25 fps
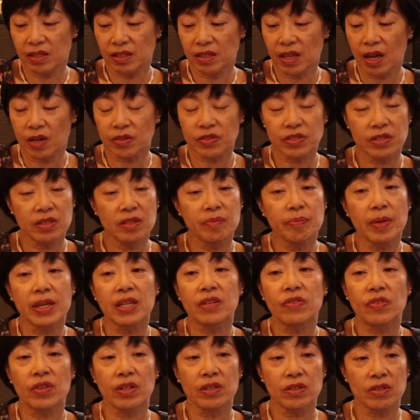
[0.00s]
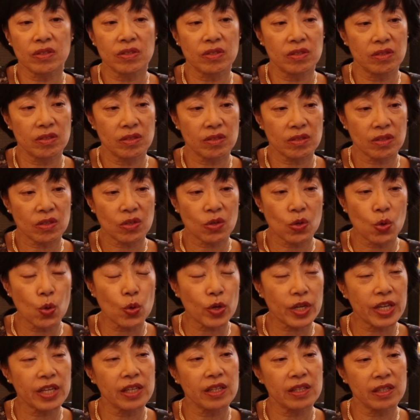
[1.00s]
there are still many things
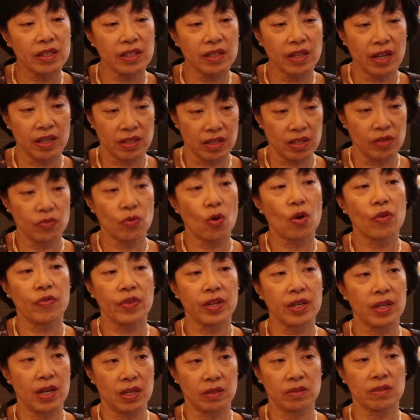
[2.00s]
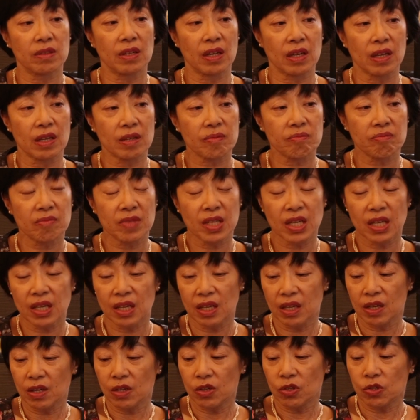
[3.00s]
cooking and evolving out there.
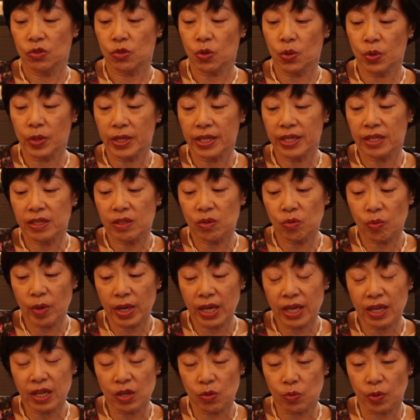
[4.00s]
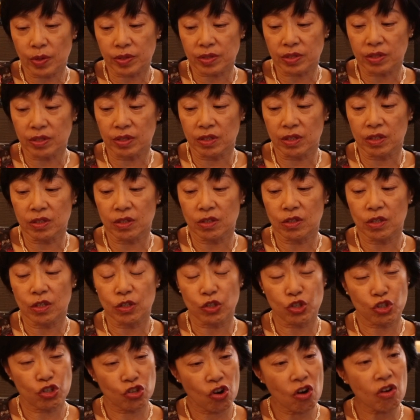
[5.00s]
So in a way, it was a
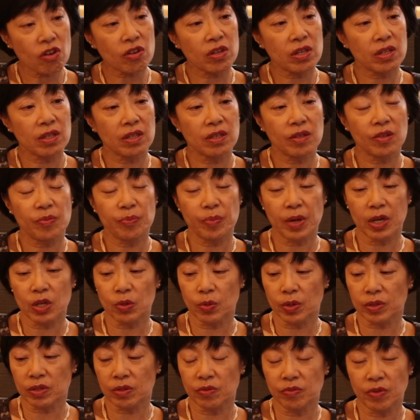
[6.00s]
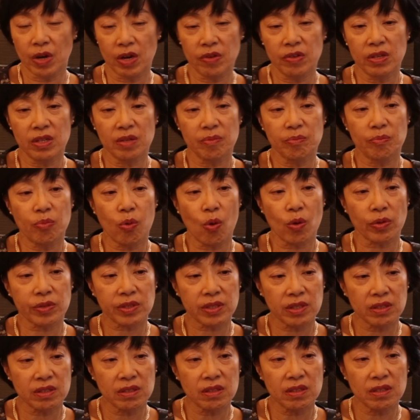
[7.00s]
shock, but it was a very
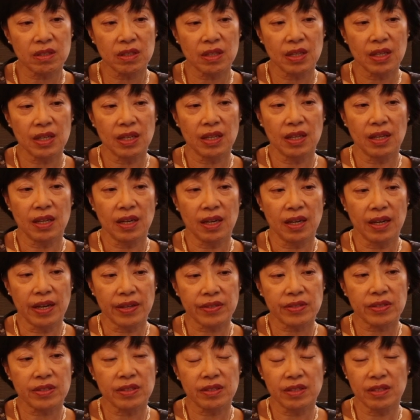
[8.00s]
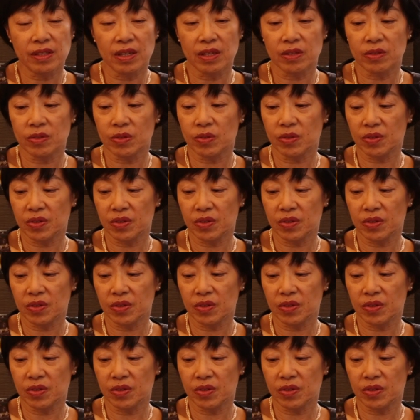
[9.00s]
important lesson that